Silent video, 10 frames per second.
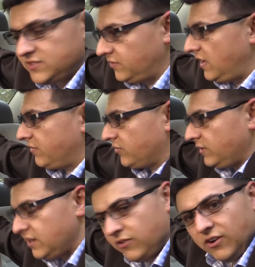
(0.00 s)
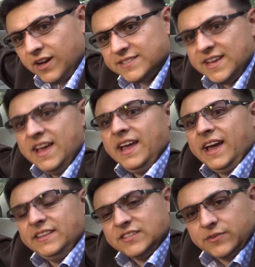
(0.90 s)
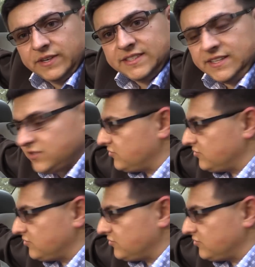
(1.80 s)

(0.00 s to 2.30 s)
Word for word: So if you have three across and these three seats are